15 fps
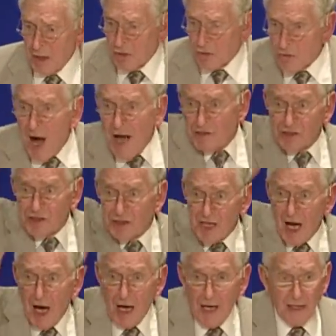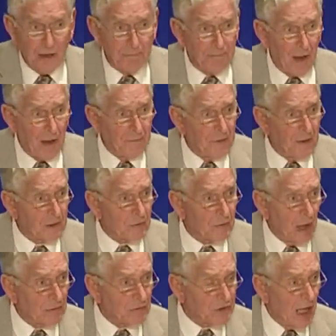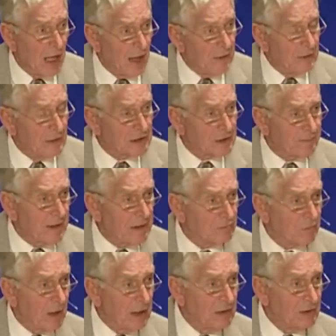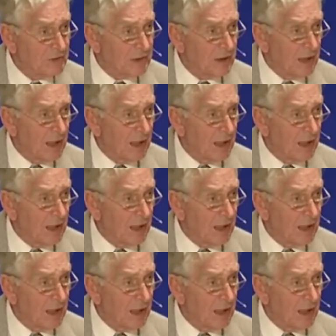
Christ died upon the cross and has been raised